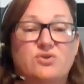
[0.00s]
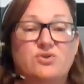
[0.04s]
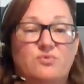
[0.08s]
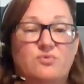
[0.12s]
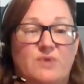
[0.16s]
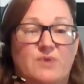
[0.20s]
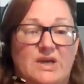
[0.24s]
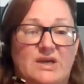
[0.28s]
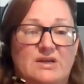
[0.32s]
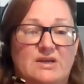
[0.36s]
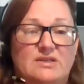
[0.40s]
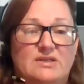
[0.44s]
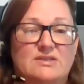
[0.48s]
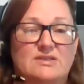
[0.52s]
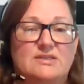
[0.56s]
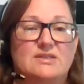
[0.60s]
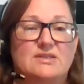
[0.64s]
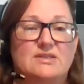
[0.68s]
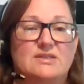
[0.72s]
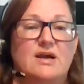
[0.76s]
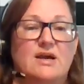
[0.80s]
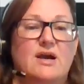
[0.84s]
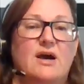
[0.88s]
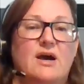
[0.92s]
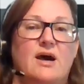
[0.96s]
weeks,
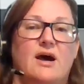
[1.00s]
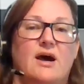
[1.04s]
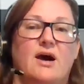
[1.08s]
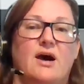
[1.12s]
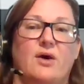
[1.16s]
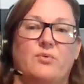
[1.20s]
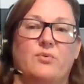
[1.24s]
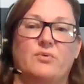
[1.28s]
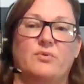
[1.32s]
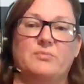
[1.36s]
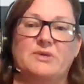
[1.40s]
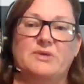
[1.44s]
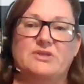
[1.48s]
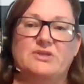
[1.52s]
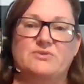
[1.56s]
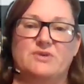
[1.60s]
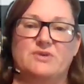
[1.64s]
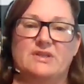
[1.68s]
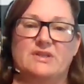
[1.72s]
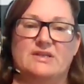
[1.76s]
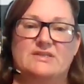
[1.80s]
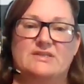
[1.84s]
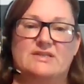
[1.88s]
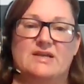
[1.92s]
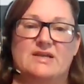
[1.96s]
we'll be
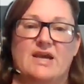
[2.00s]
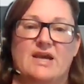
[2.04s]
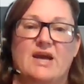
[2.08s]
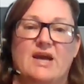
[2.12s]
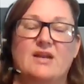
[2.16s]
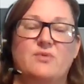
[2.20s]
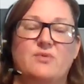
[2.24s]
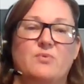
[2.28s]
doing this again,